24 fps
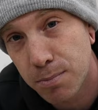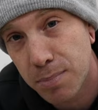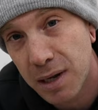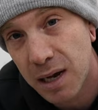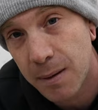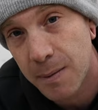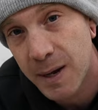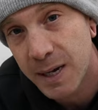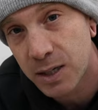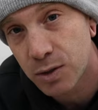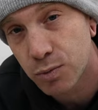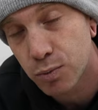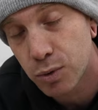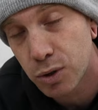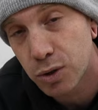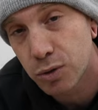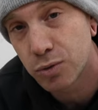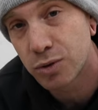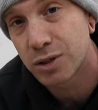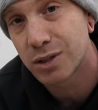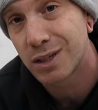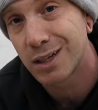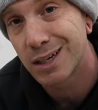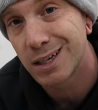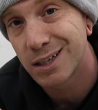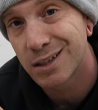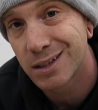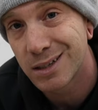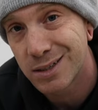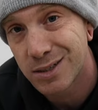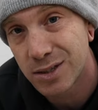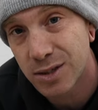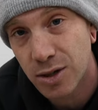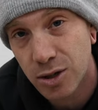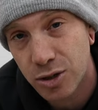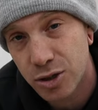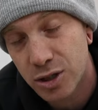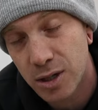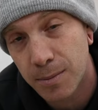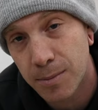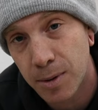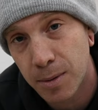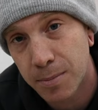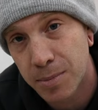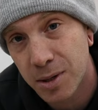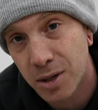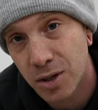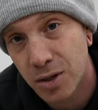BMX roots in this dirt
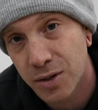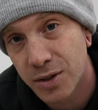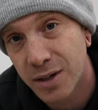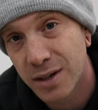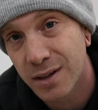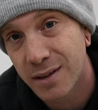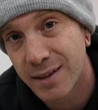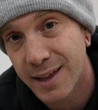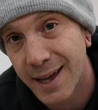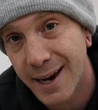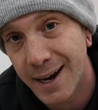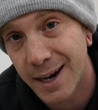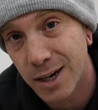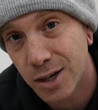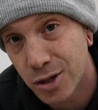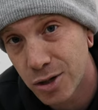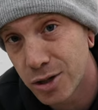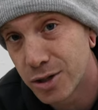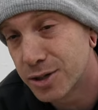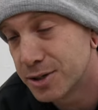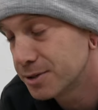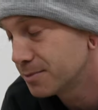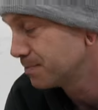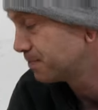jumper build that I could.